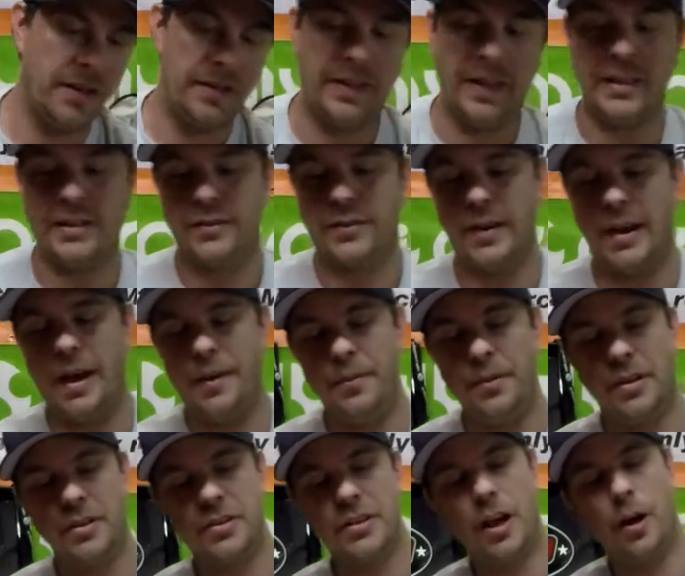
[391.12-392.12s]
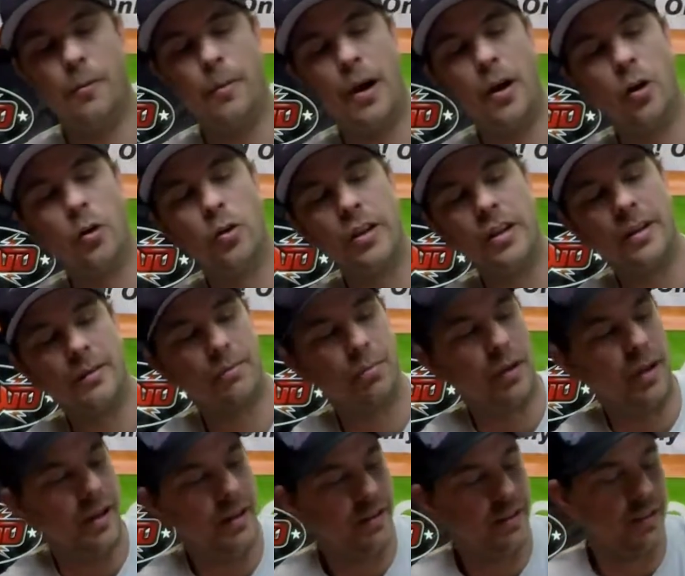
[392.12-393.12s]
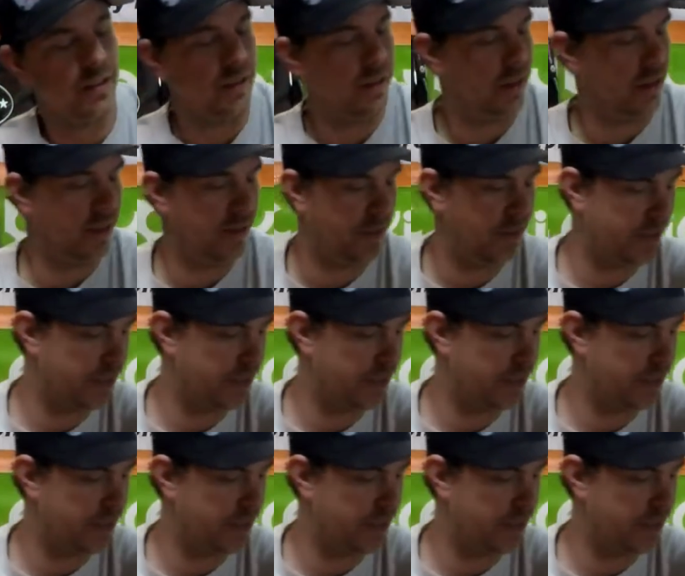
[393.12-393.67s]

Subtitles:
That's fabulous. Now my only complaint, and then